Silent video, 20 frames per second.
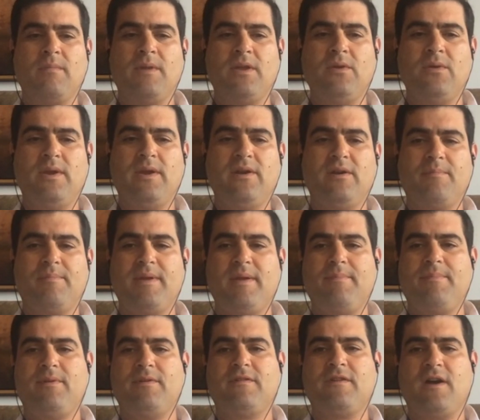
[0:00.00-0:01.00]
You hear
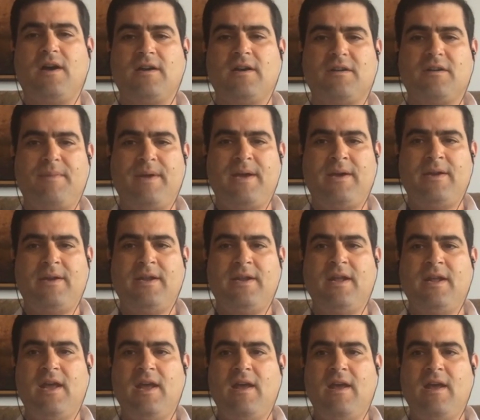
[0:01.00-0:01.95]
people talked about it